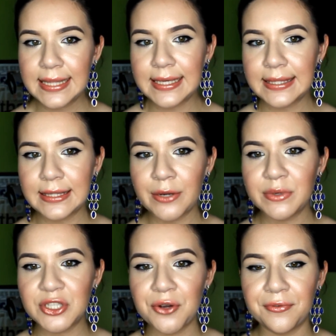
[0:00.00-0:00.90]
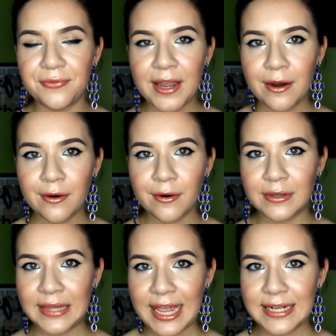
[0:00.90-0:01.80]
Like there was no fair
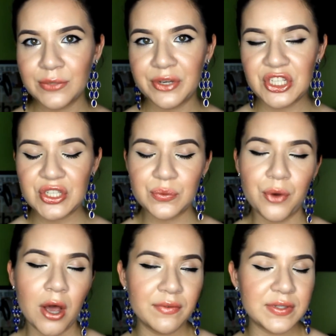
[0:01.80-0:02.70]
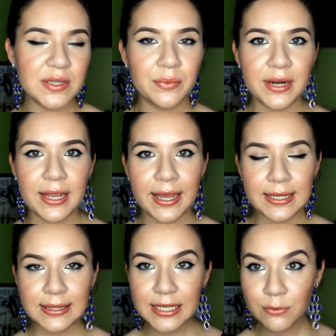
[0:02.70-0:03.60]
or light, which is obviously what I kind
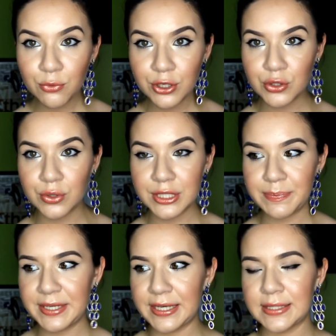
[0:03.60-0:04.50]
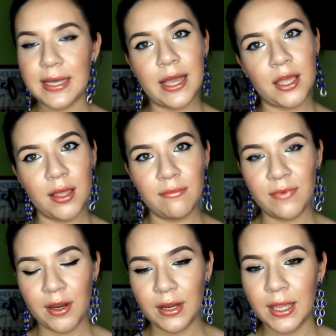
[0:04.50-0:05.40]
of lean more towards because I am
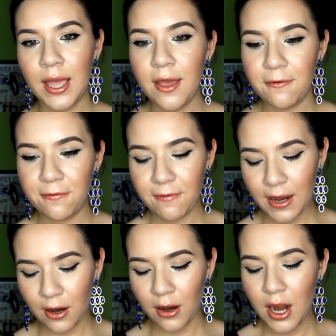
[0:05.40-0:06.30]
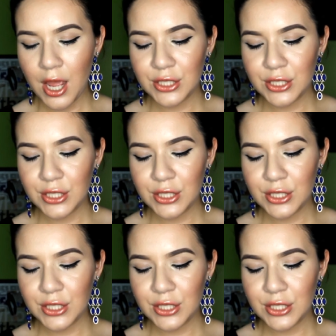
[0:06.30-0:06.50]
very fair.